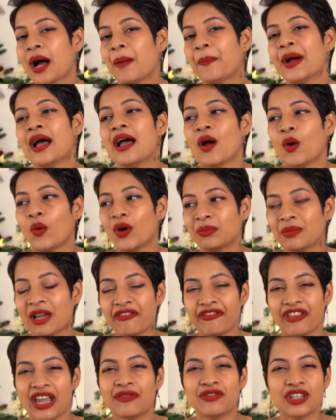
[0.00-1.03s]
up with
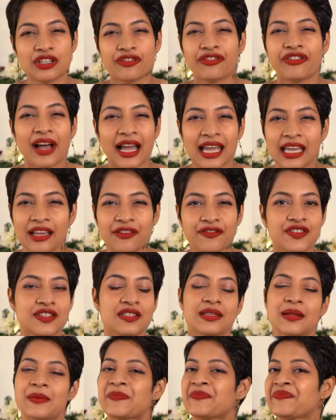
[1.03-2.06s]
my favorite
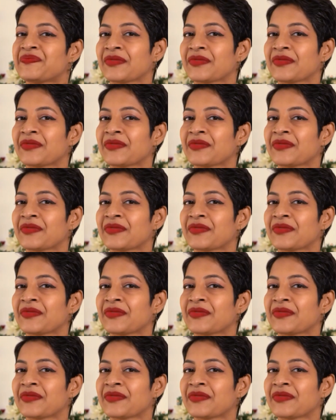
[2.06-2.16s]
fives